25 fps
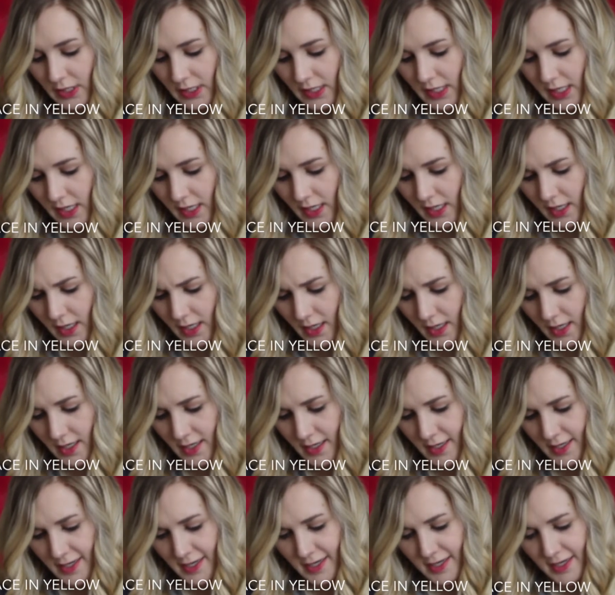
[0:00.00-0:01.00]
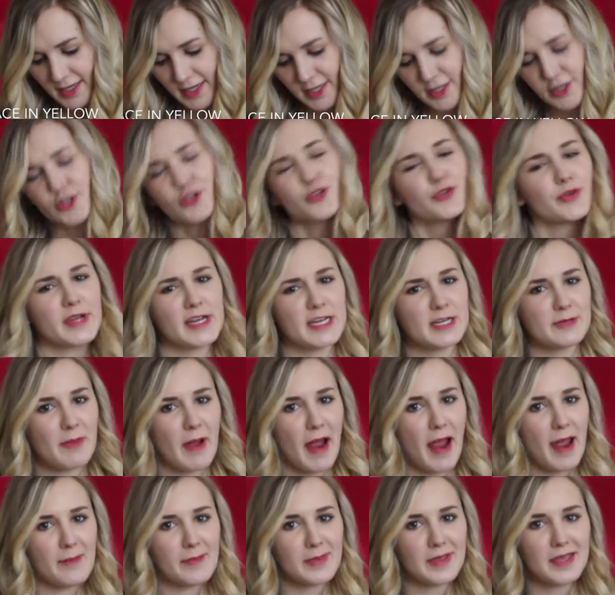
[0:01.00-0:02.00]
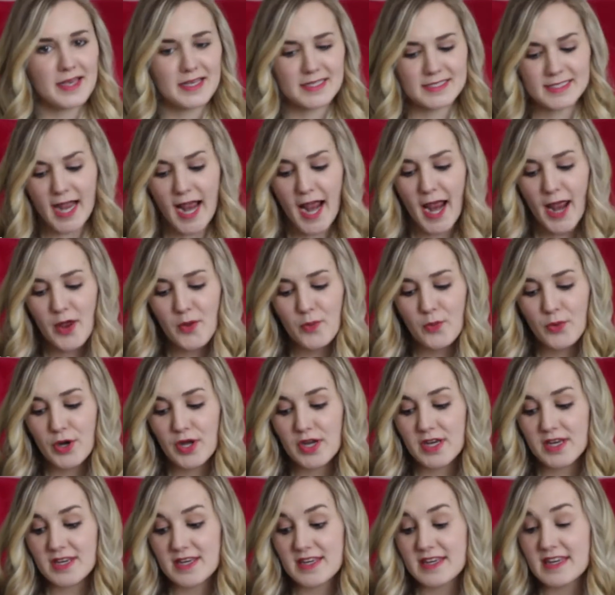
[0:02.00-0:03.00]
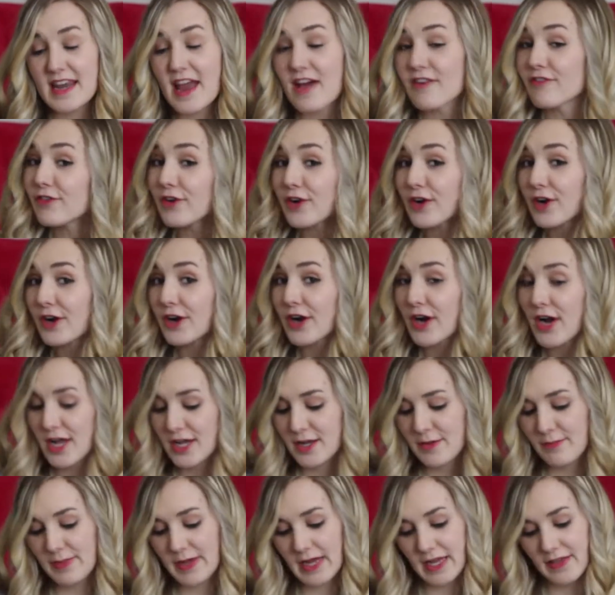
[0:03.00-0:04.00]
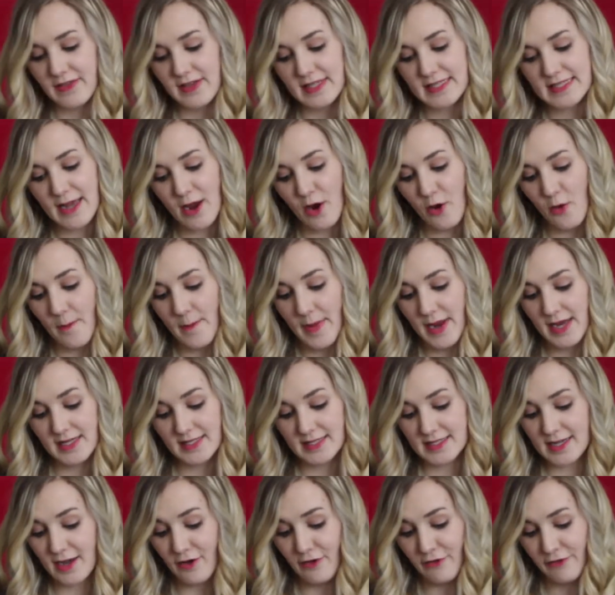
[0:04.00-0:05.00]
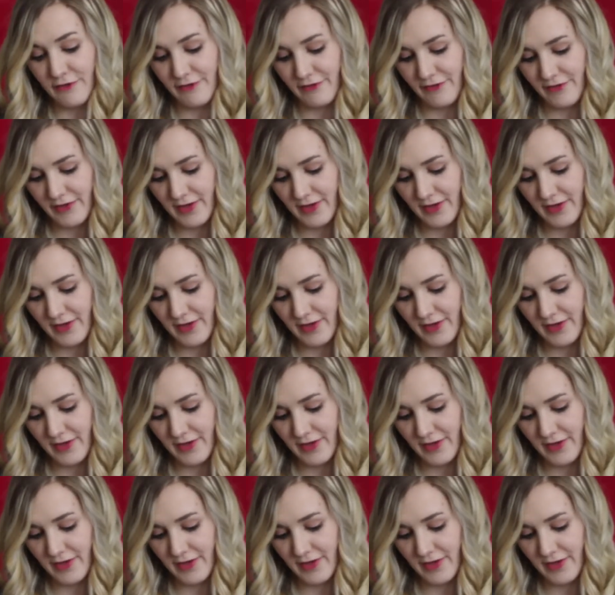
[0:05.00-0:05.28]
really intrigued by because I would never pick this out myself.